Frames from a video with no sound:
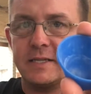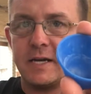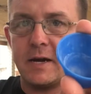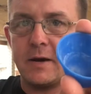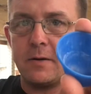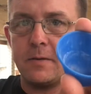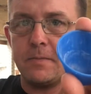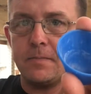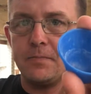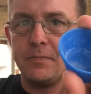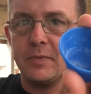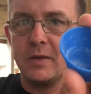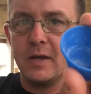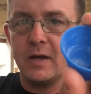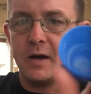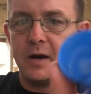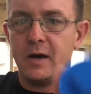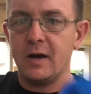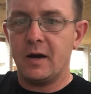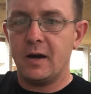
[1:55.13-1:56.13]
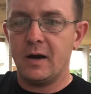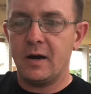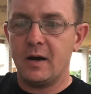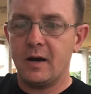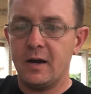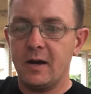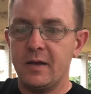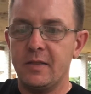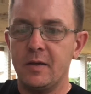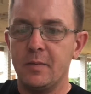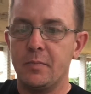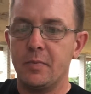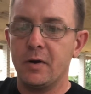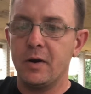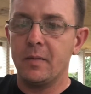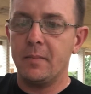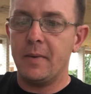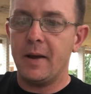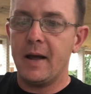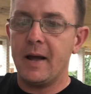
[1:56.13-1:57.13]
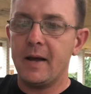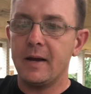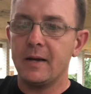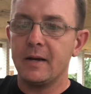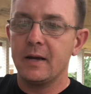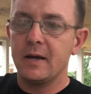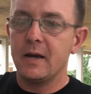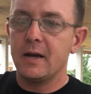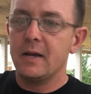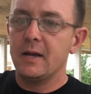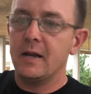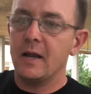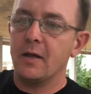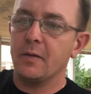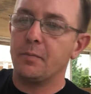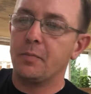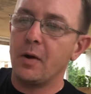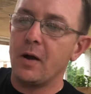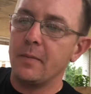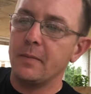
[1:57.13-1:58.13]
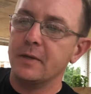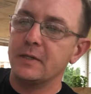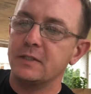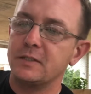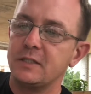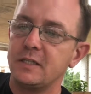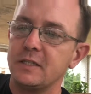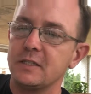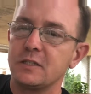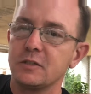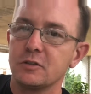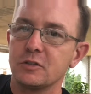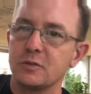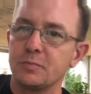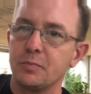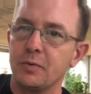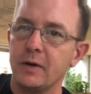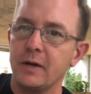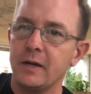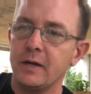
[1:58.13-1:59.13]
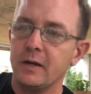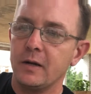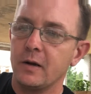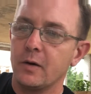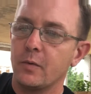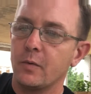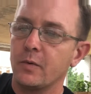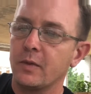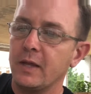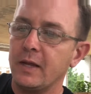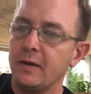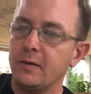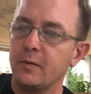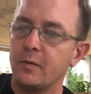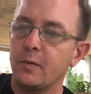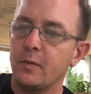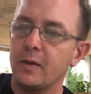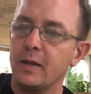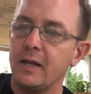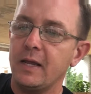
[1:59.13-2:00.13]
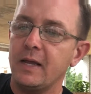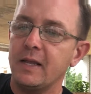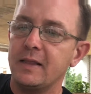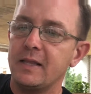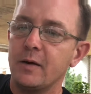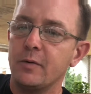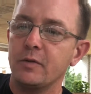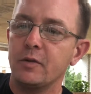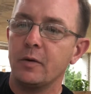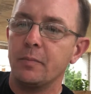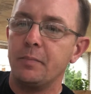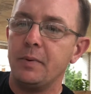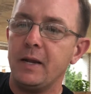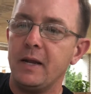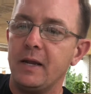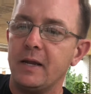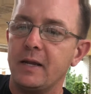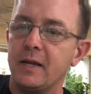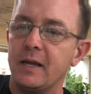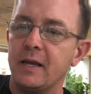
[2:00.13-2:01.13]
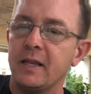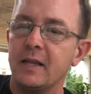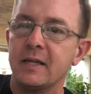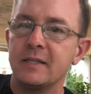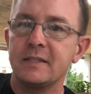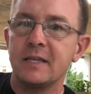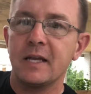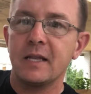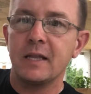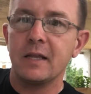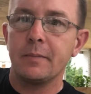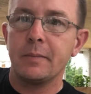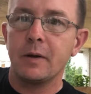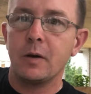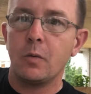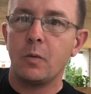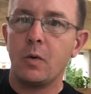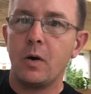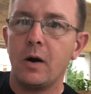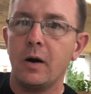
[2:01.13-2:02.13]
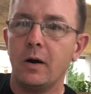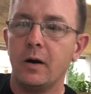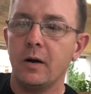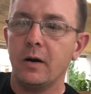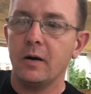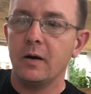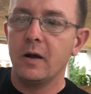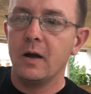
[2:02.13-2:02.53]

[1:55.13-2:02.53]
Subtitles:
out and then put them back. Now the problem is, see this little spring? When they hit that with their beak, it lets out a little bit of water.